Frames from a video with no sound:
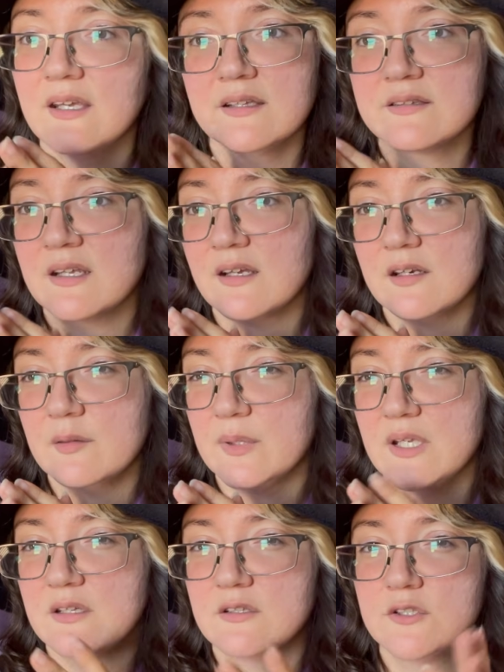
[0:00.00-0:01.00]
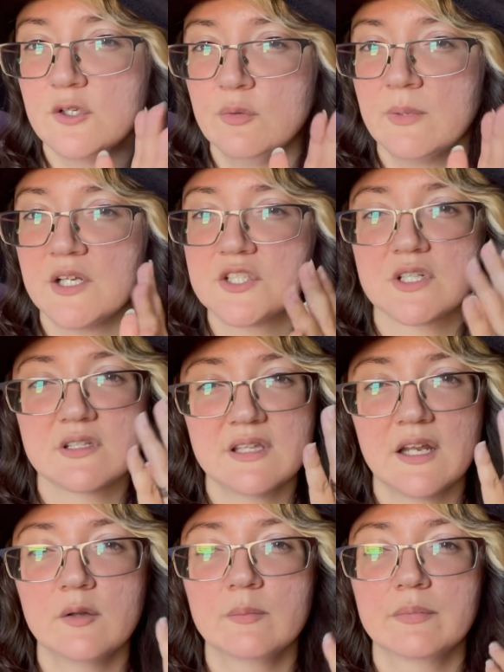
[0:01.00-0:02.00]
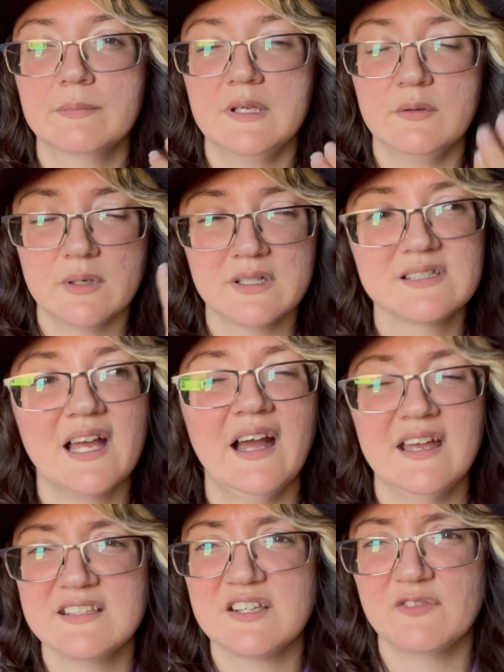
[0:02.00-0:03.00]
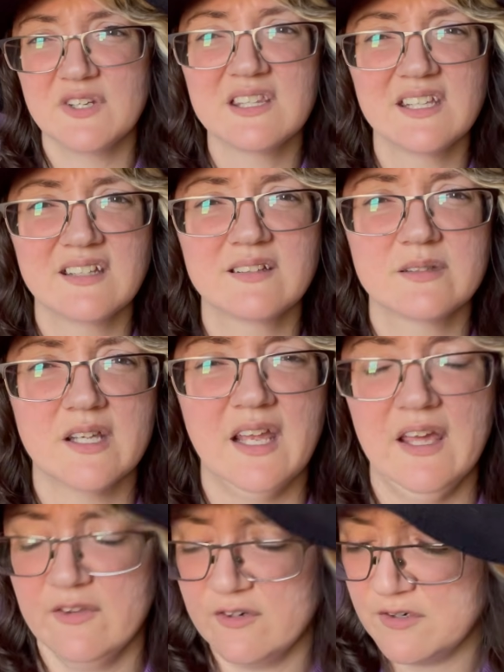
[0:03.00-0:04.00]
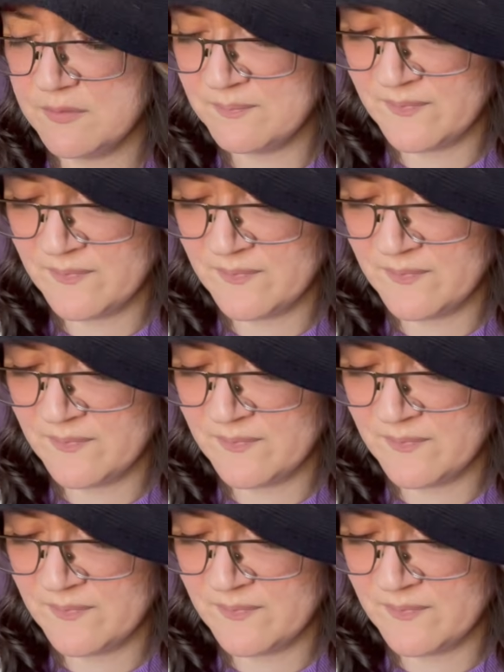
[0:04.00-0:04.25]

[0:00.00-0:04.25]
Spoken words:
it's not going to be too much because that'll be what ties everything together.